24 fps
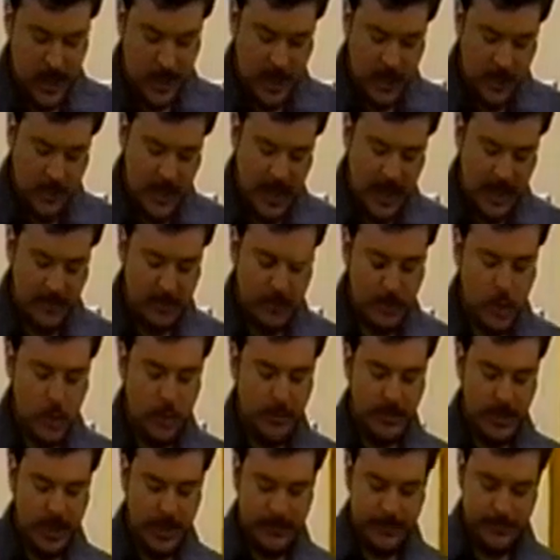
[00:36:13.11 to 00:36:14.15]
Then we have
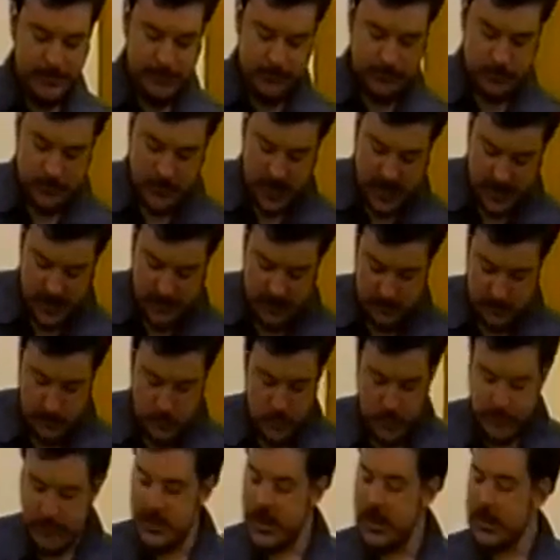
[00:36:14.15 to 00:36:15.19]
movement, okay?
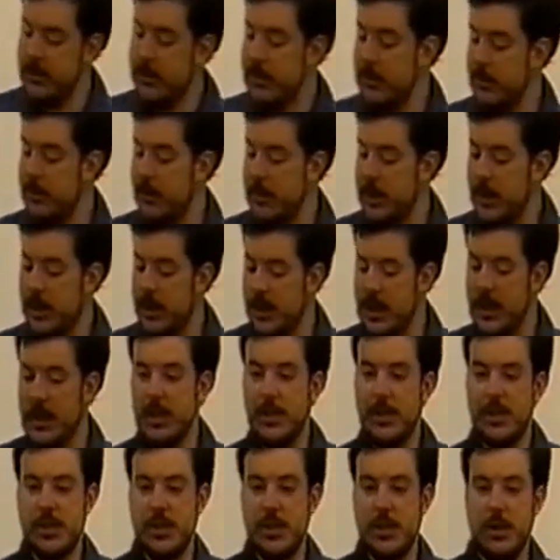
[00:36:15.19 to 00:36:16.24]
Movement
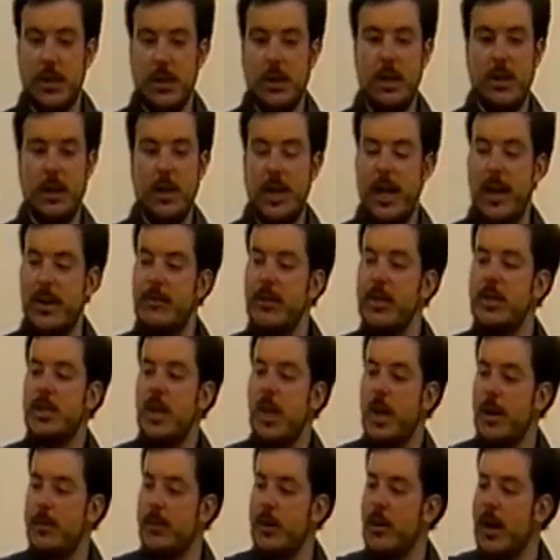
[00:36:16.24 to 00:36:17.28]
is every
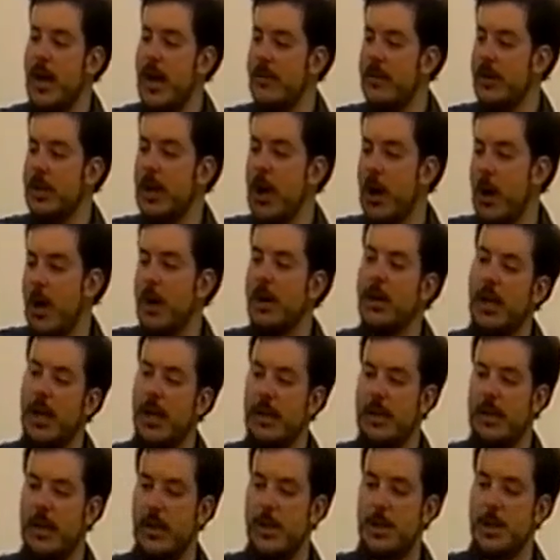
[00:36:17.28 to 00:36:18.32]
time you have a card
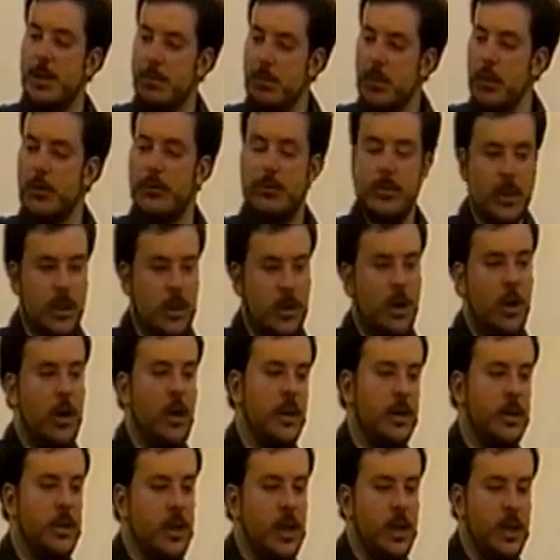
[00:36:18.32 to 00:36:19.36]
like this, movement
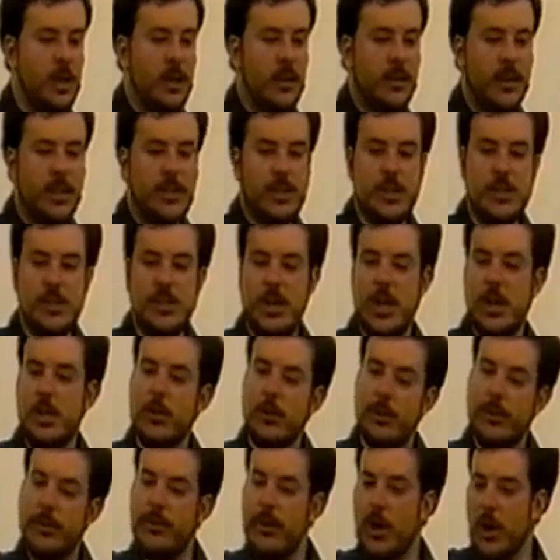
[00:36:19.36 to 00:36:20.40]
card, that's a
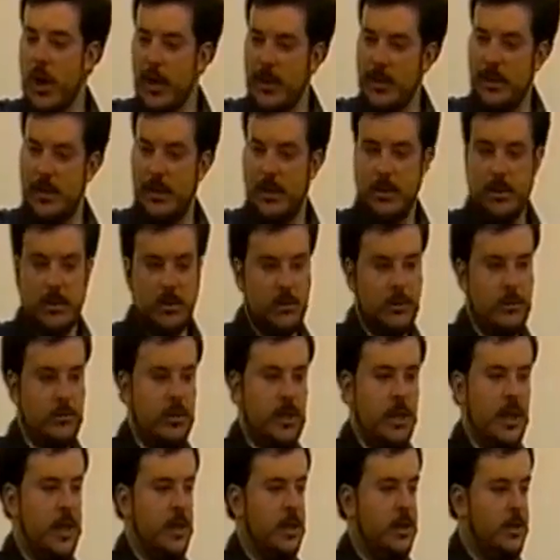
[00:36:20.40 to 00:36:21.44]
single thought,
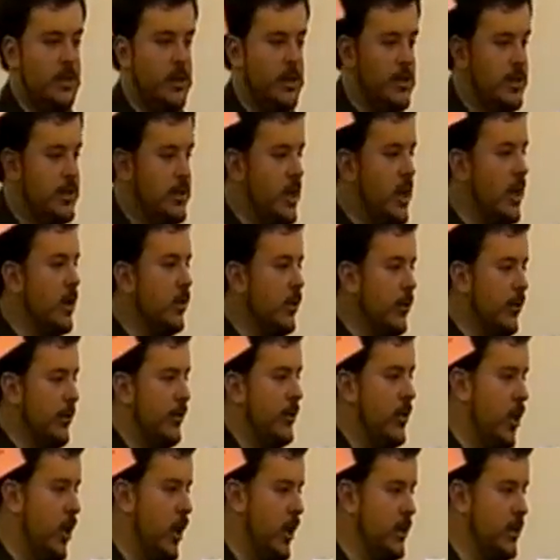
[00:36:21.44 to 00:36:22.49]
okay? A single
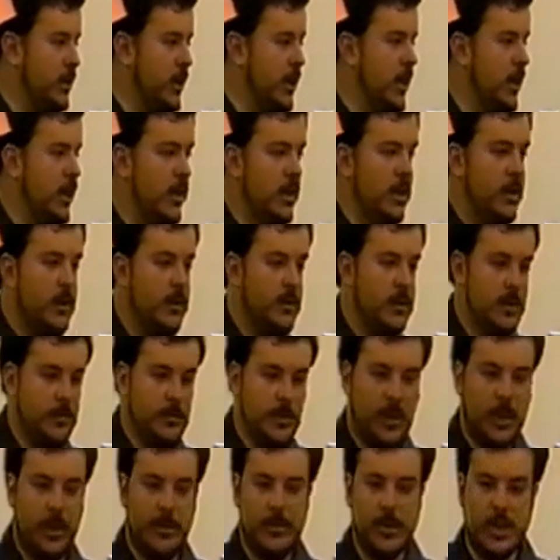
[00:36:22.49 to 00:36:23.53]
thought that
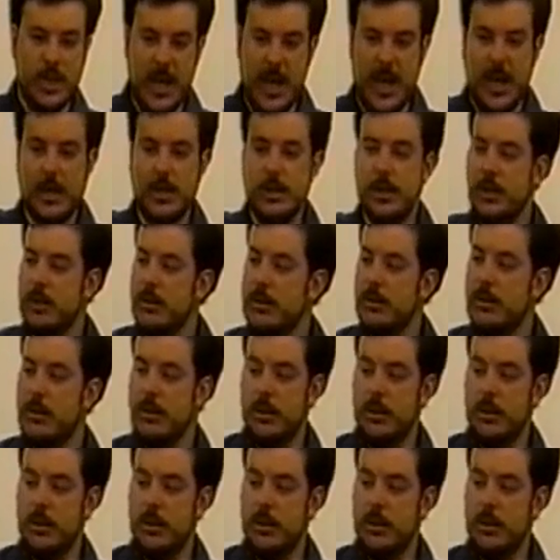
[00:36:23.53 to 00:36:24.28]
becomes an action.